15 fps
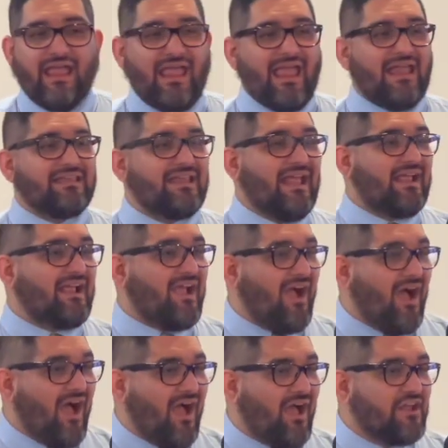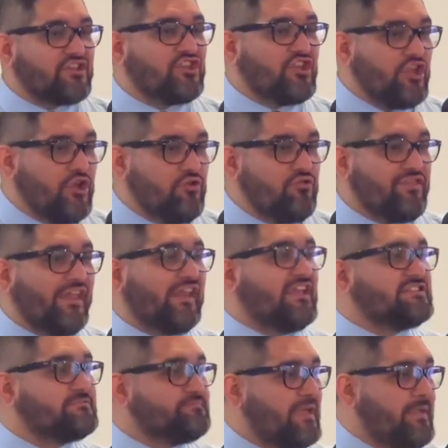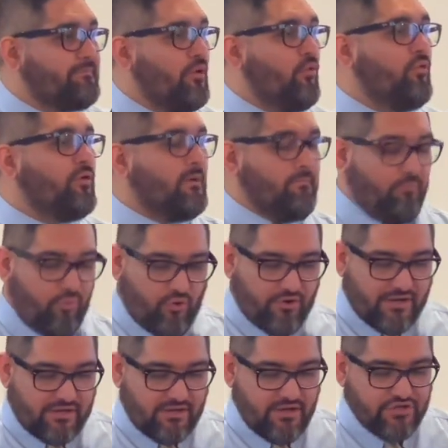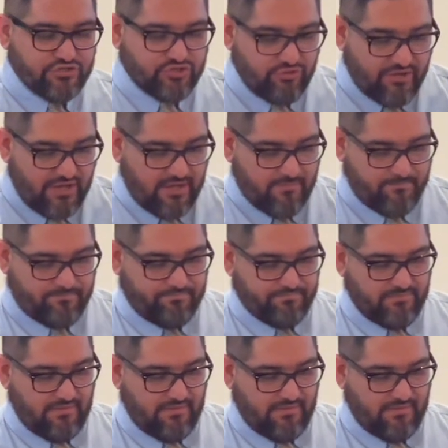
And that God knew that his people were important to him.